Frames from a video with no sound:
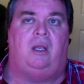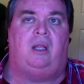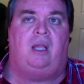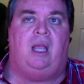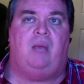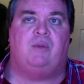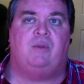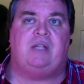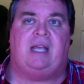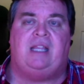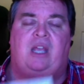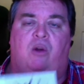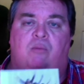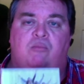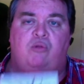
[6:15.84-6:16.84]
it was like
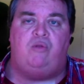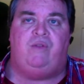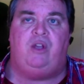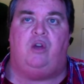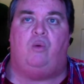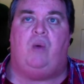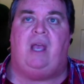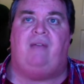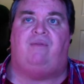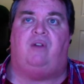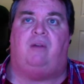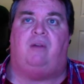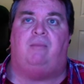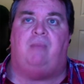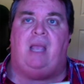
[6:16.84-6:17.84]
they were moving away
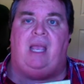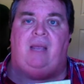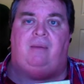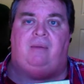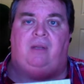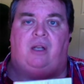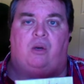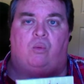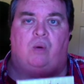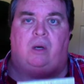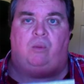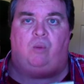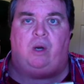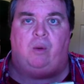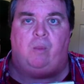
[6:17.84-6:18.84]
from hey you know we're
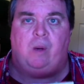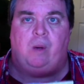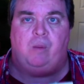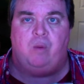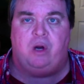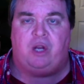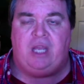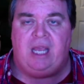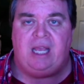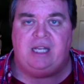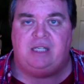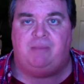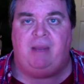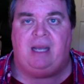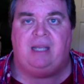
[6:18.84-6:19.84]
we're we're
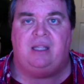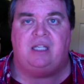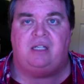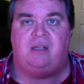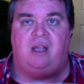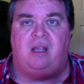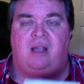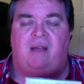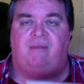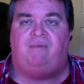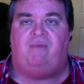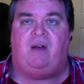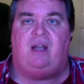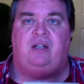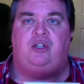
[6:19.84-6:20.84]
kids making this
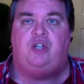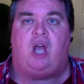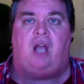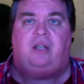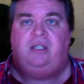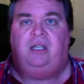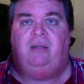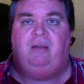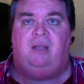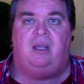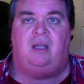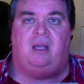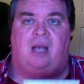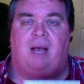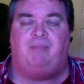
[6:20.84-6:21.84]
fun jaunty
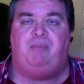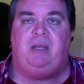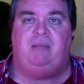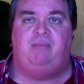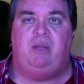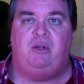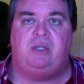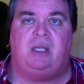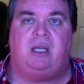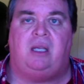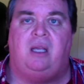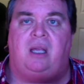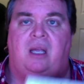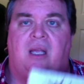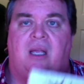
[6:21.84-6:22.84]
upbeat music
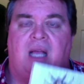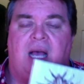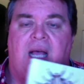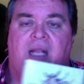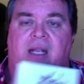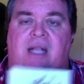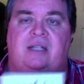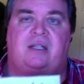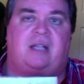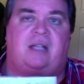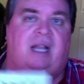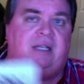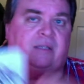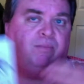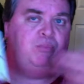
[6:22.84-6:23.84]
uh, let's
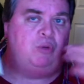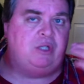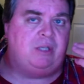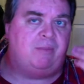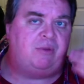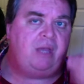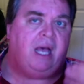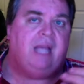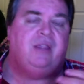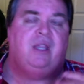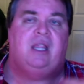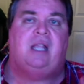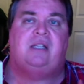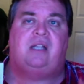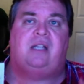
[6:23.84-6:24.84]
let's put some thought into
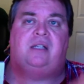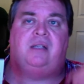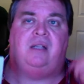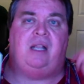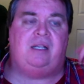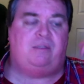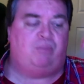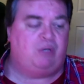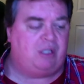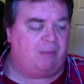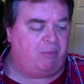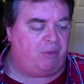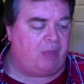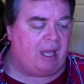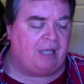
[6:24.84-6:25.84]
this let's let's put some
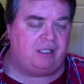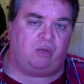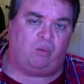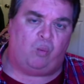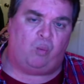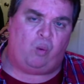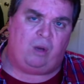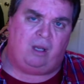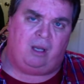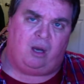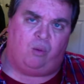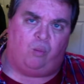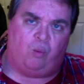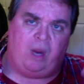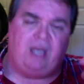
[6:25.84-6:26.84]
thought to the
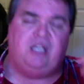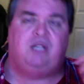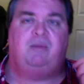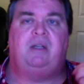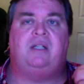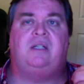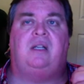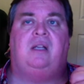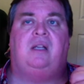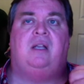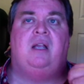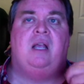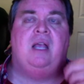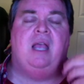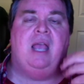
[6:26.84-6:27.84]
arrangements and
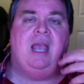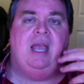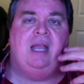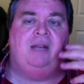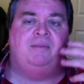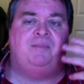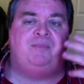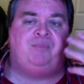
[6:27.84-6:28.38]
and